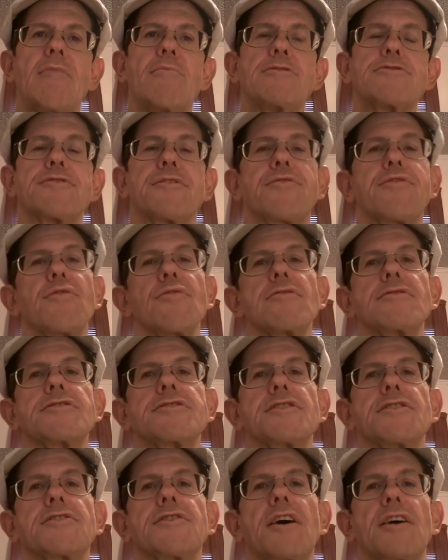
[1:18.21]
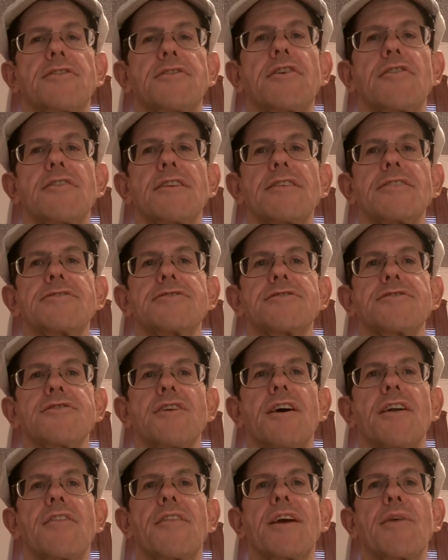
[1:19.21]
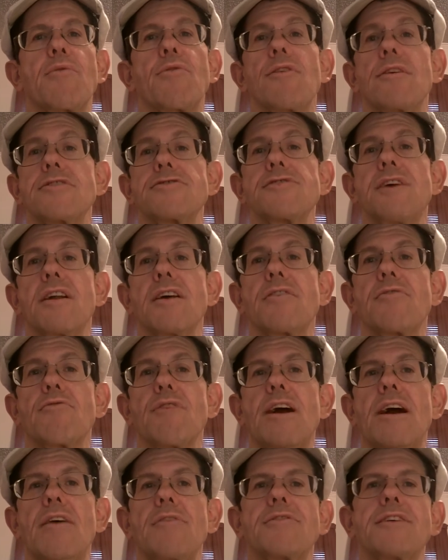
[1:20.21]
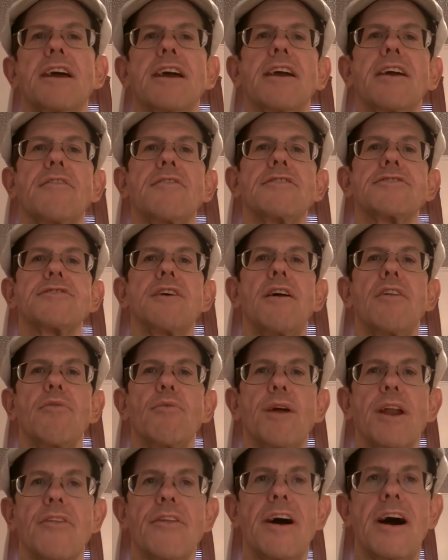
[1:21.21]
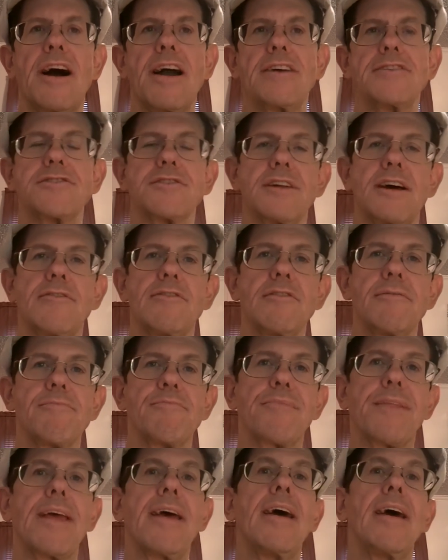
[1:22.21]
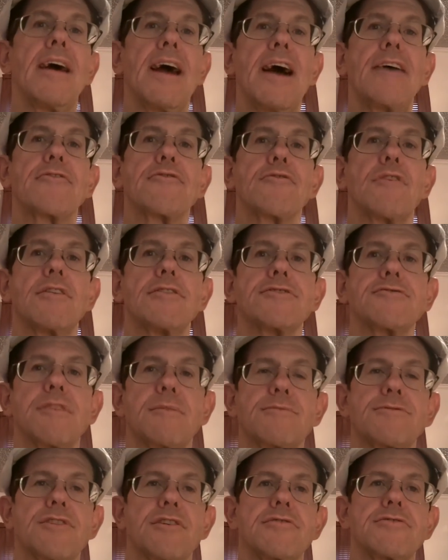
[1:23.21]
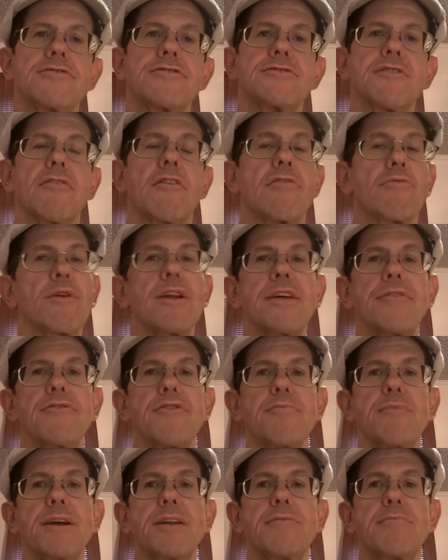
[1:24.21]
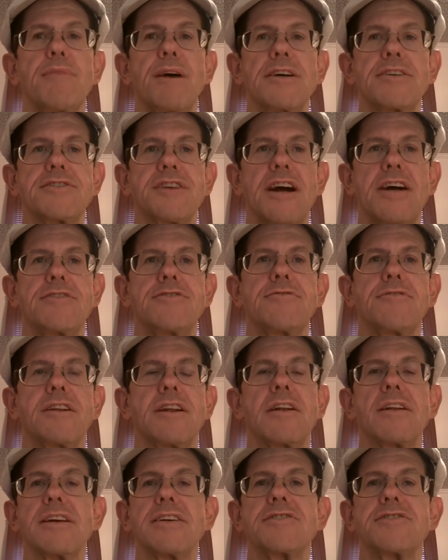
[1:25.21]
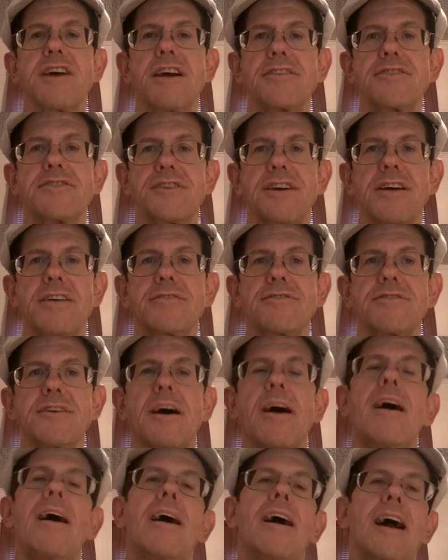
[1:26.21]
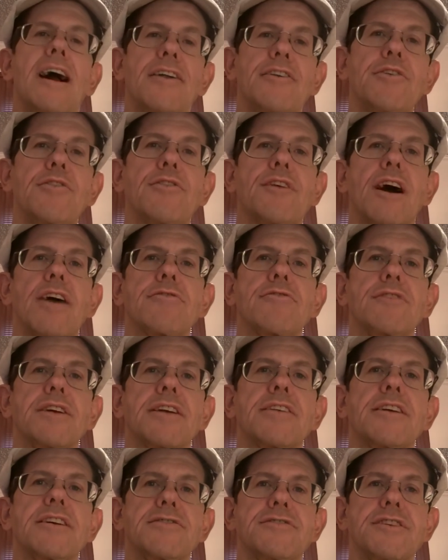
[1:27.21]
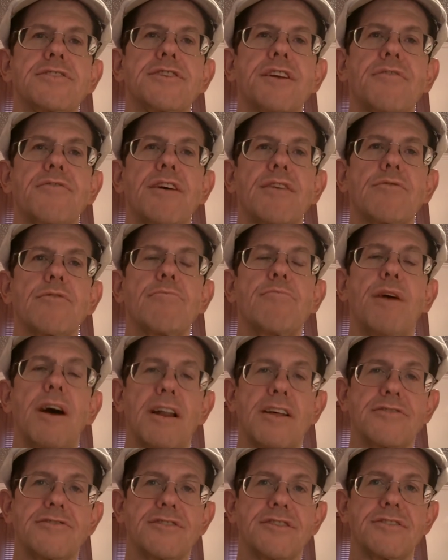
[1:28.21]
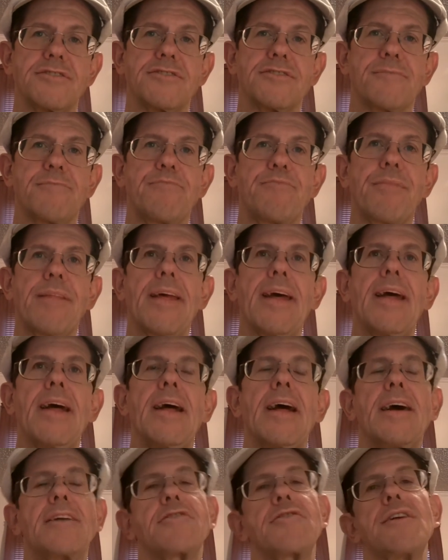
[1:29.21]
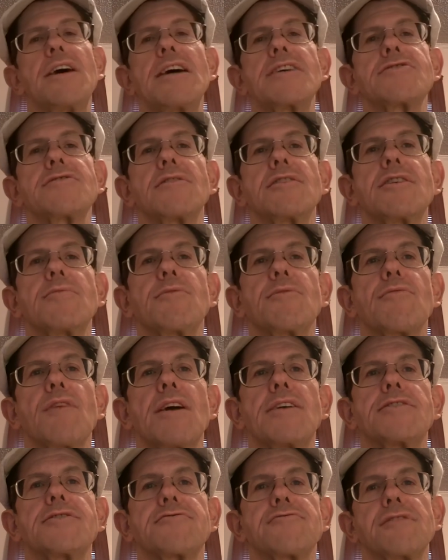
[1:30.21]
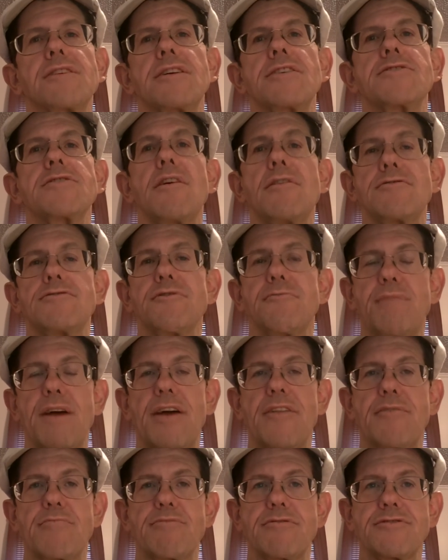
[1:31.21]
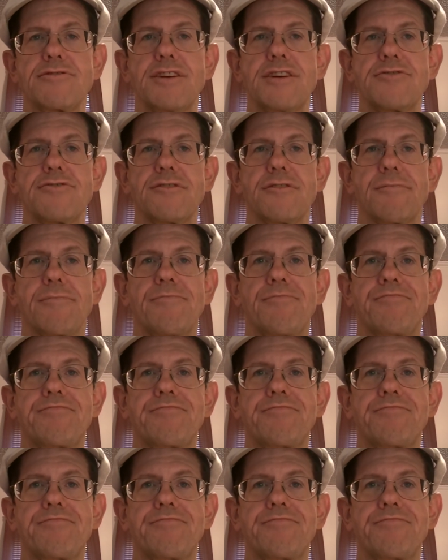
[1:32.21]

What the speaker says: Mr. Florence's attorneys thought they were on solid ground, taking this all the way to the highest level. After all, strip searches are already forbidden by statute in at least 10 states and do contradict existing federal policies. International human rights treaties also ban the procedure.